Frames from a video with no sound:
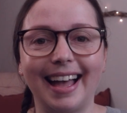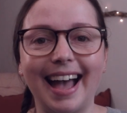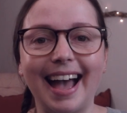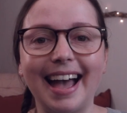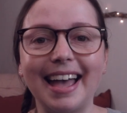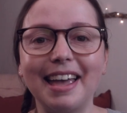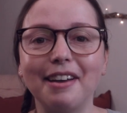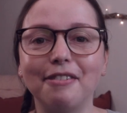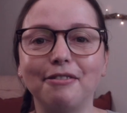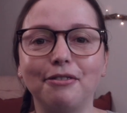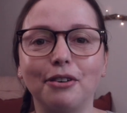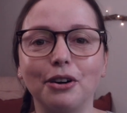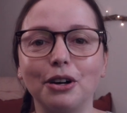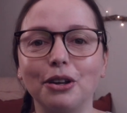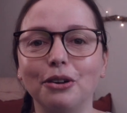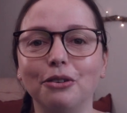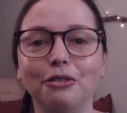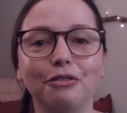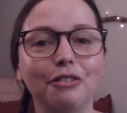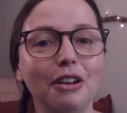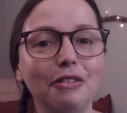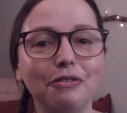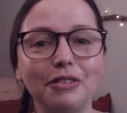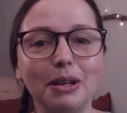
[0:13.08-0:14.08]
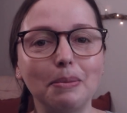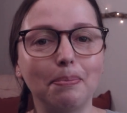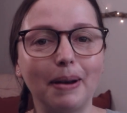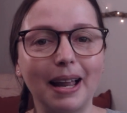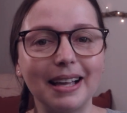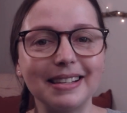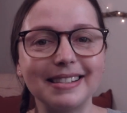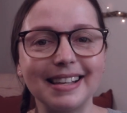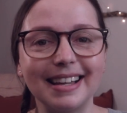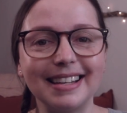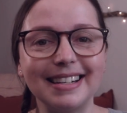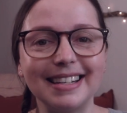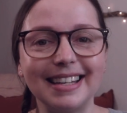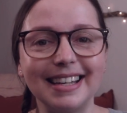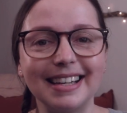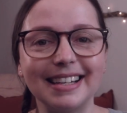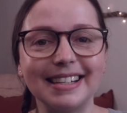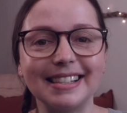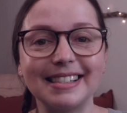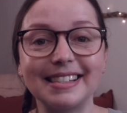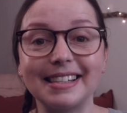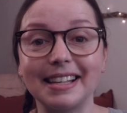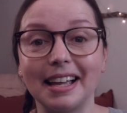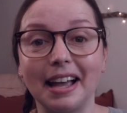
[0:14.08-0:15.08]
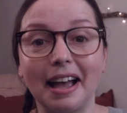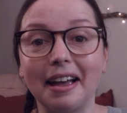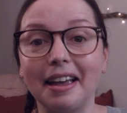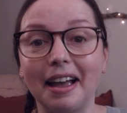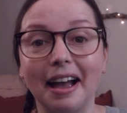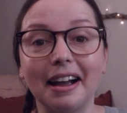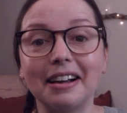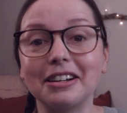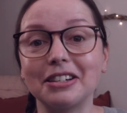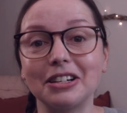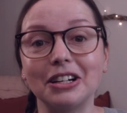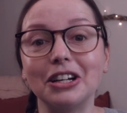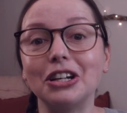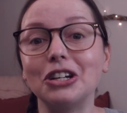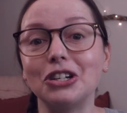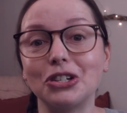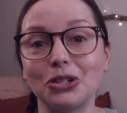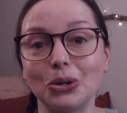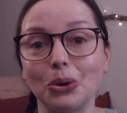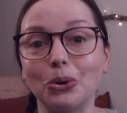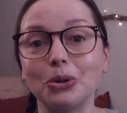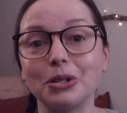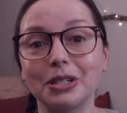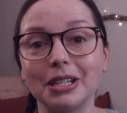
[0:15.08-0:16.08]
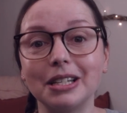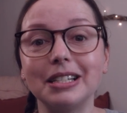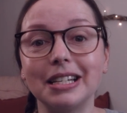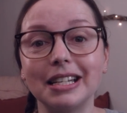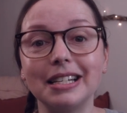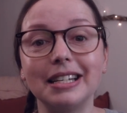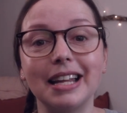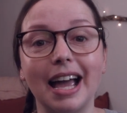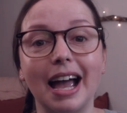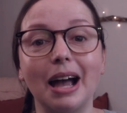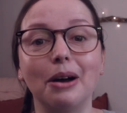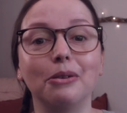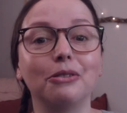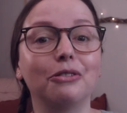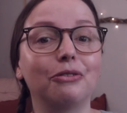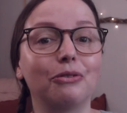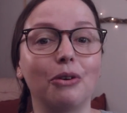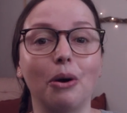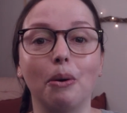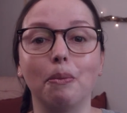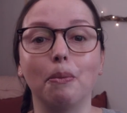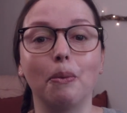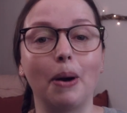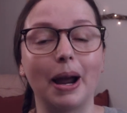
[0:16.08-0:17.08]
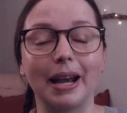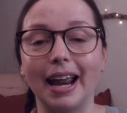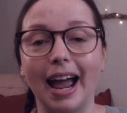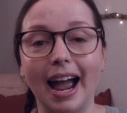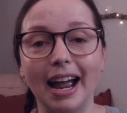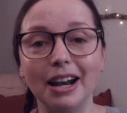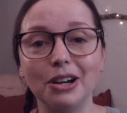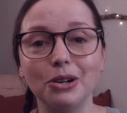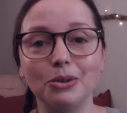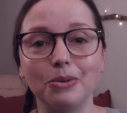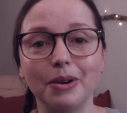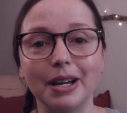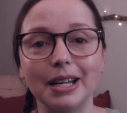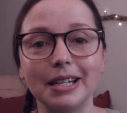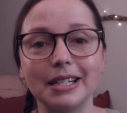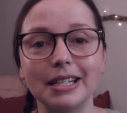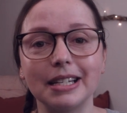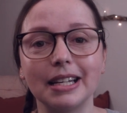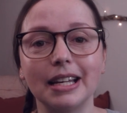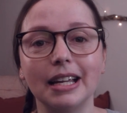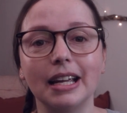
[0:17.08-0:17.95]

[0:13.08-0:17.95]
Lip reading: I have for you 50 plus ideas. I actually shortened it down from 100.